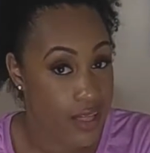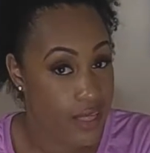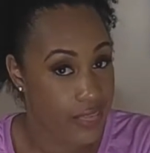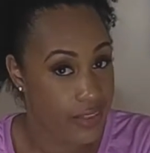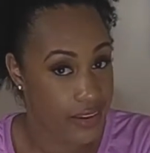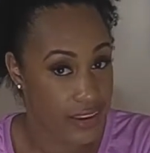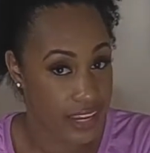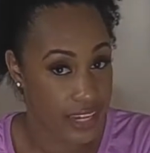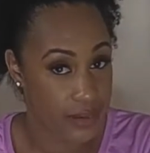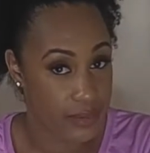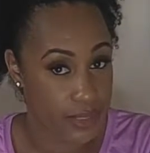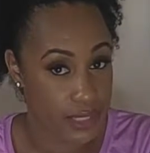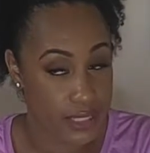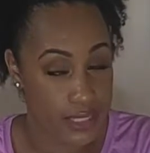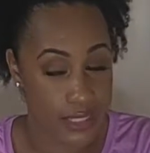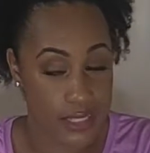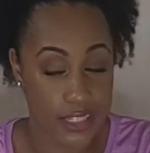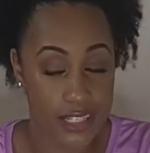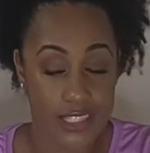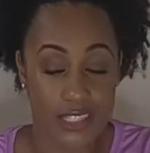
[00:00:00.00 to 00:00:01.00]
their
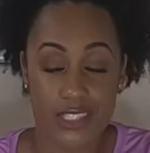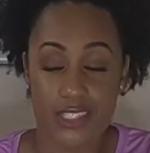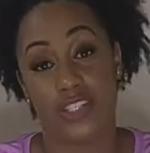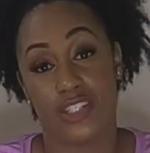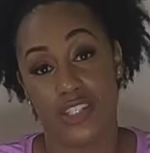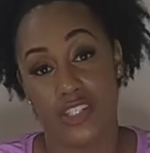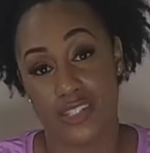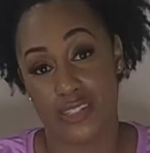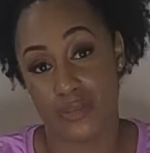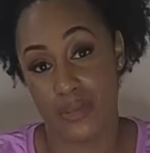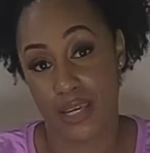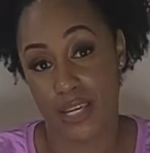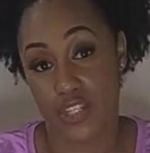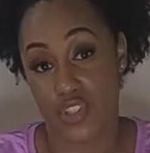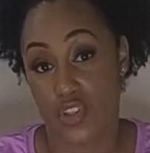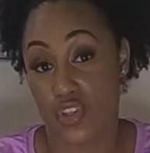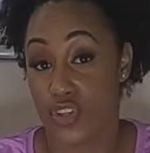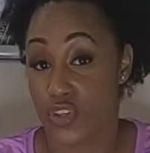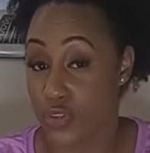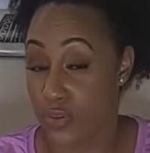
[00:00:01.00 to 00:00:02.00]
ABCs to just make
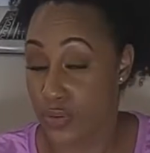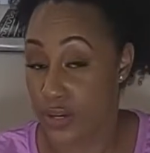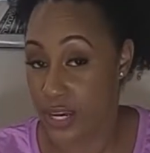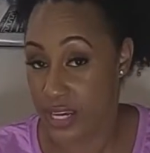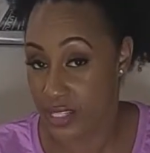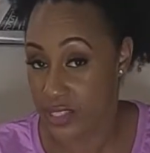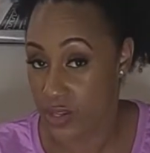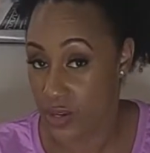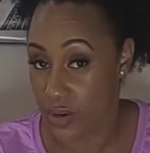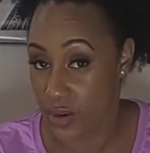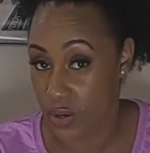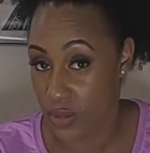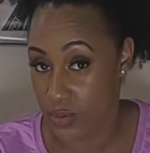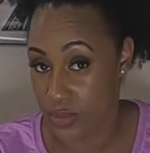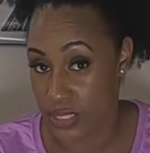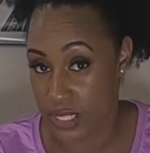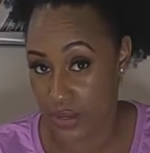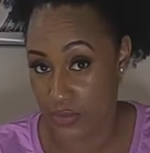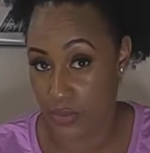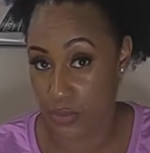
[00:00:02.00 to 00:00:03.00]
sure you guys go
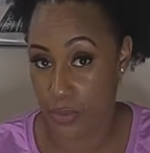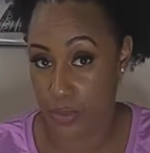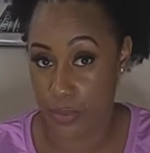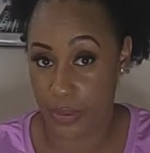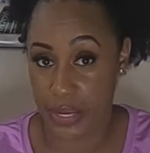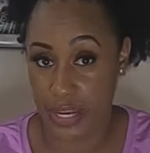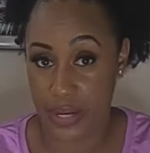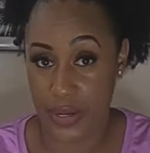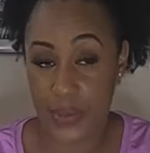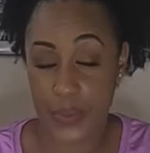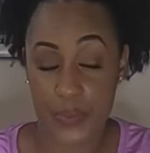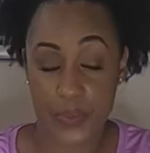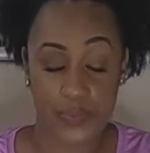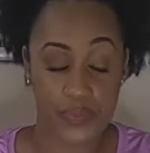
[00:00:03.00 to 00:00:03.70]
home safe and prepared.